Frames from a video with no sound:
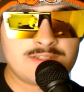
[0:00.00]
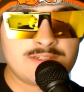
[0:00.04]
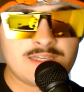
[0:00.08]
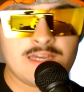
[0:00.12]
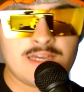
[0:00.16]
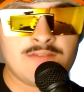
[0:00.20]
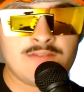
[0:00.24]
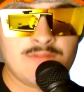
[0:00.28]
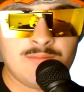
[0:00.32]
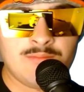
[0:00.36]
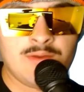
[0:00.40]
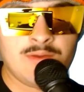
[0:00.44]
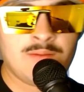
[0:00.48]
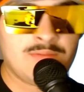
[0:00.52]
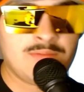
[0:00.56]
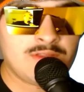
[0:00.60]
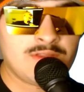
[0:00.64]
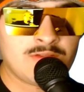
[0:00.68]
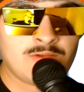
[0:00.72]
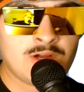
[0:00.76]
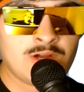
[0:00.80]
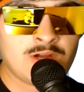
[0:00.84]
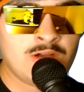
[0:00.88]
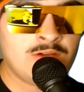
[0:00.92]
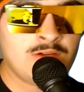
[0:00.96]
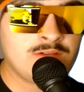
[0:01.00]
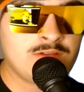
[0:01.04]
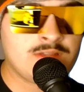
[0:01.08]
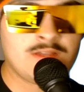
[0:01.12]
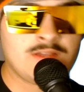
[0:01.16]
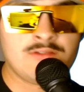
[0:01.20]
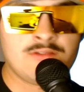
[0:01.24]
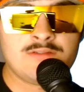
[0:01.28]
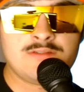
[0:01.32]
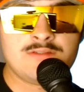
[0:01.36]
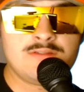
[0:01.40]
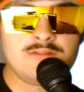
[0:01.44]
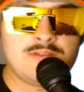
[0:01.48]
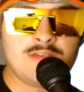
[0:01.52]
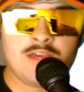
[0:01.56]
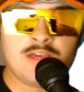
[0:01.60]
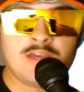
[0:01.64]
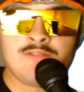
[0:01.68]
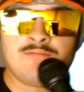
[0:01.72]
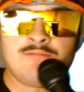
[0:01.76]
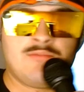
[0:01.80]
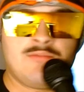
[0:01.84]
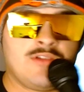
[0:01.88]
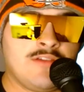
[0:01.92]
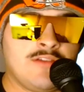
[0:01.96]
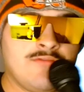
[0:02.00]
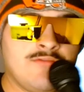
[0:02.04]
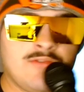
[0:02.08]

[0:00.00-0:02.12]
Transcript: kind of a bump in the road. You haven't played